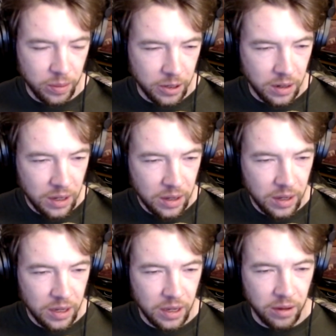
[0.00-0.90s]
but
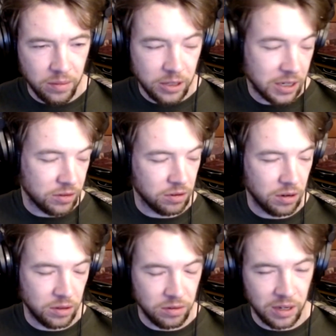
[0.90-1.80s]
it sounds
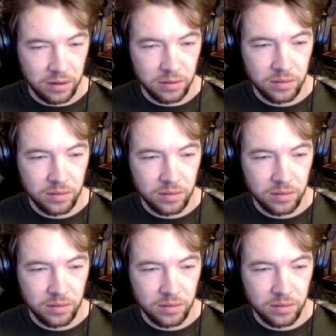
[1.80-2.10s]
great through that.